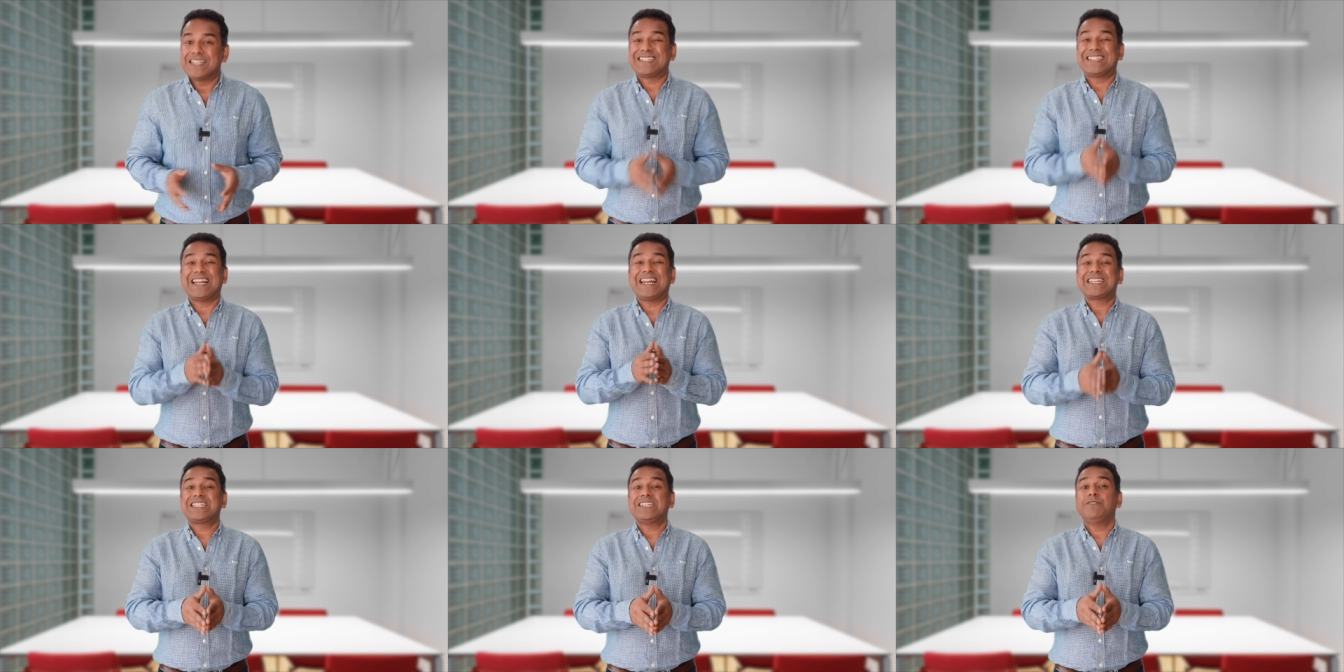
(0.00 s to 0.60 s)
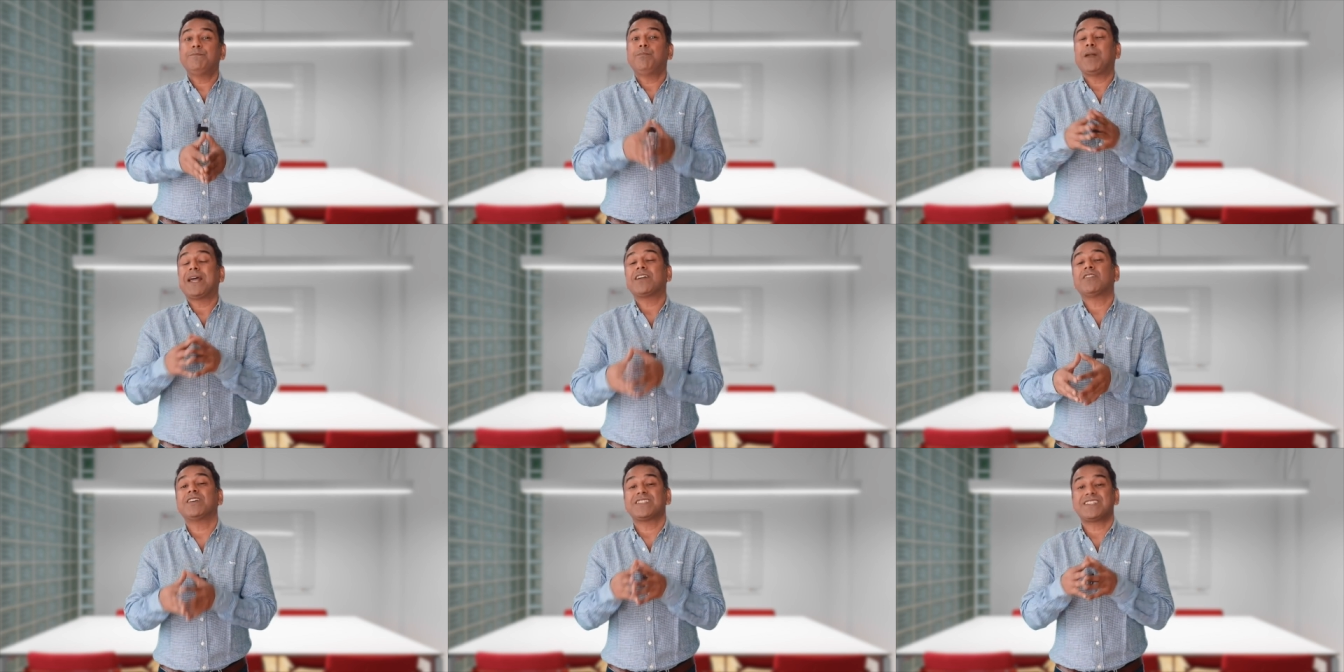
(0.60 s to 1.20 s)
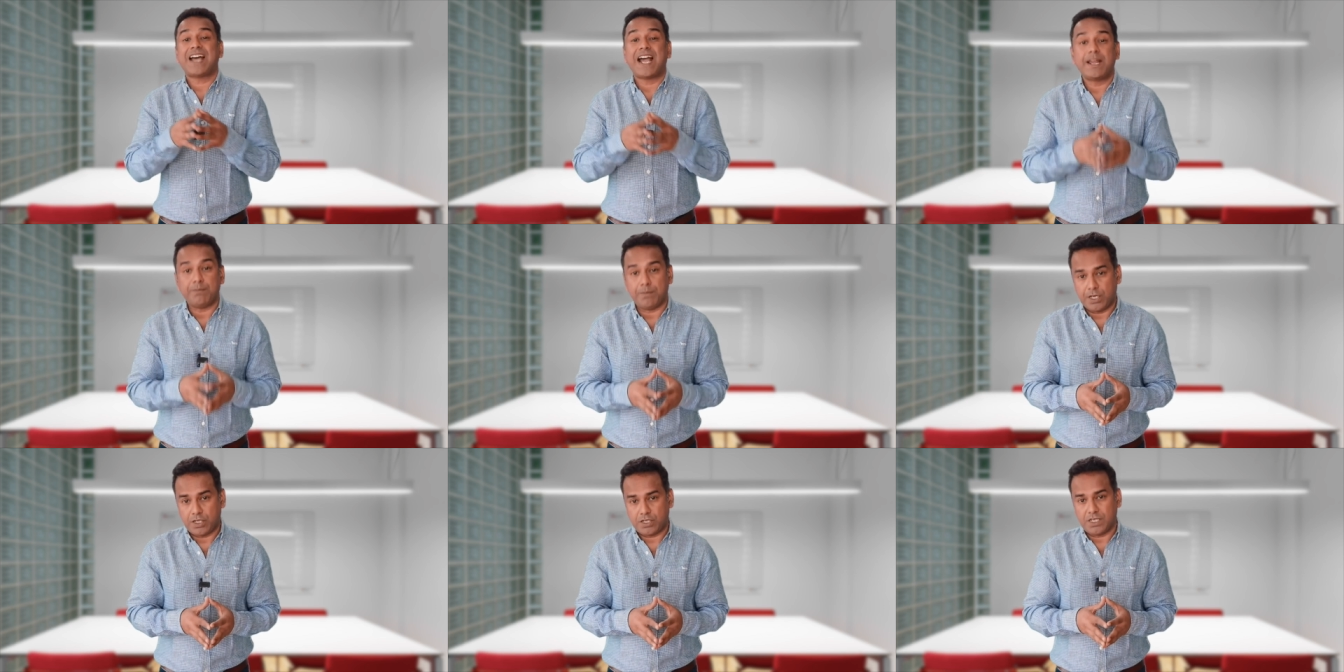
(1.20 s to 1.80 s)
selective player
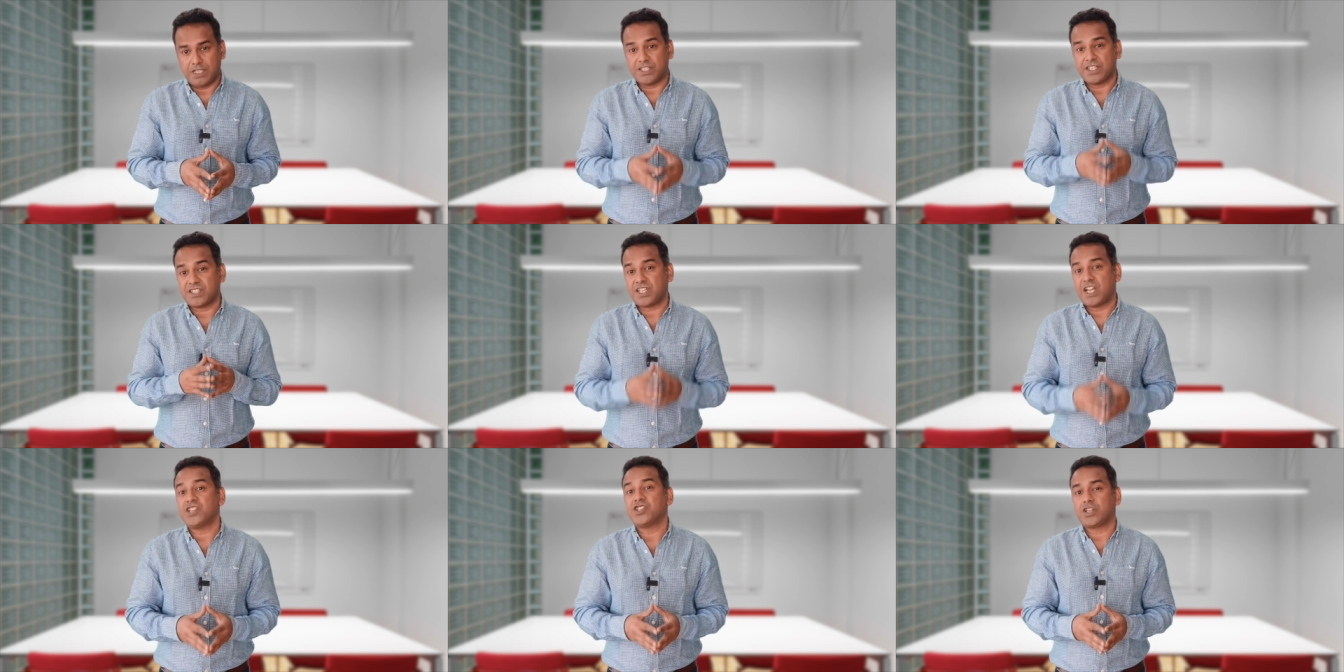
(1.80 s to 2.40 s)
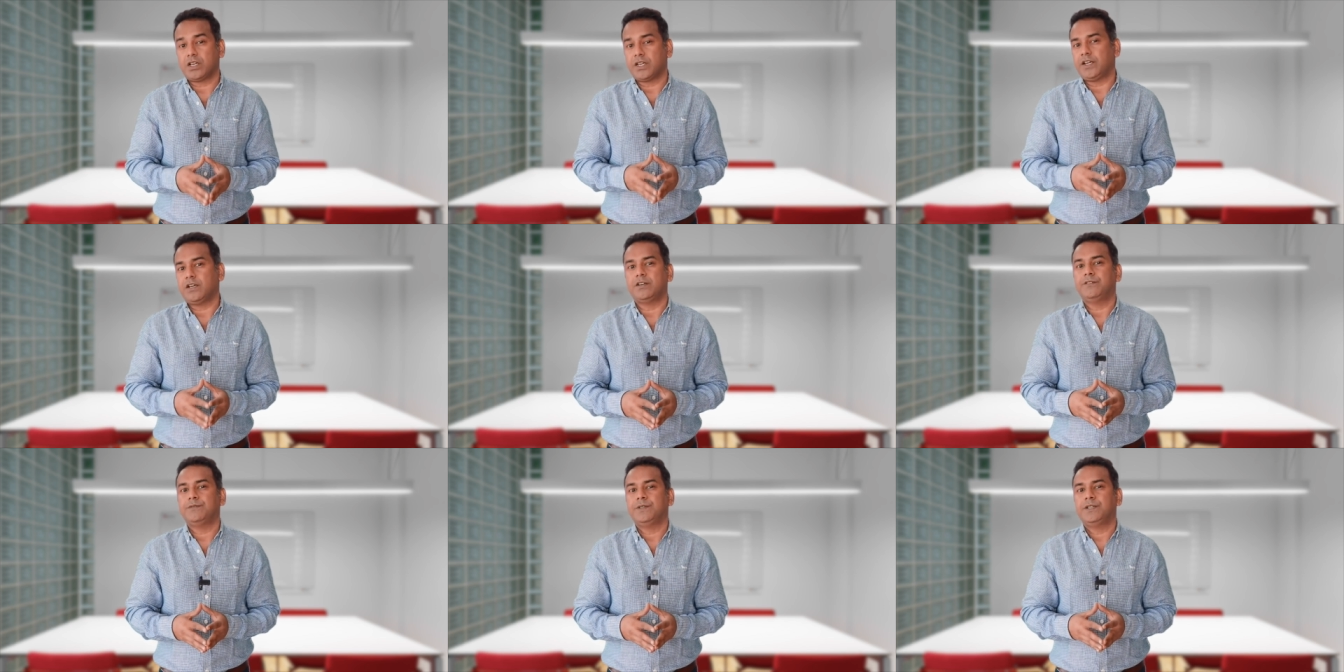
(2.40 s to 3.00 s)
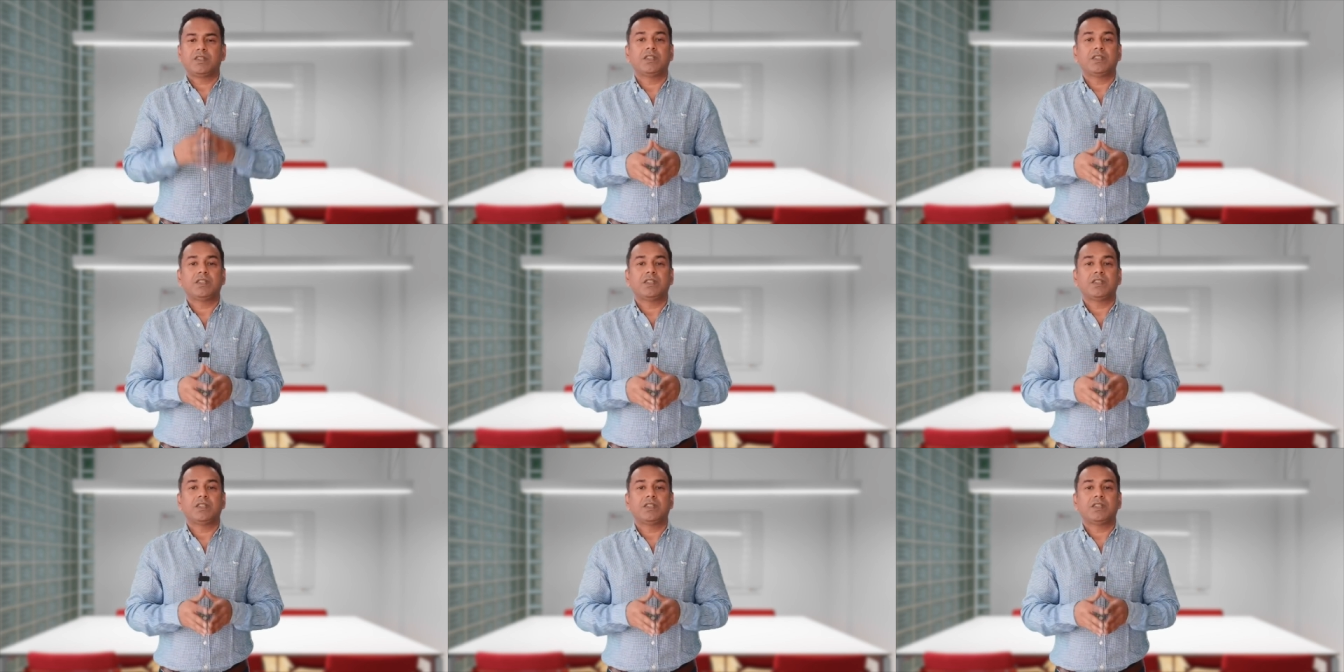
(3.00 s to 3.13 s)
assignment is essential here.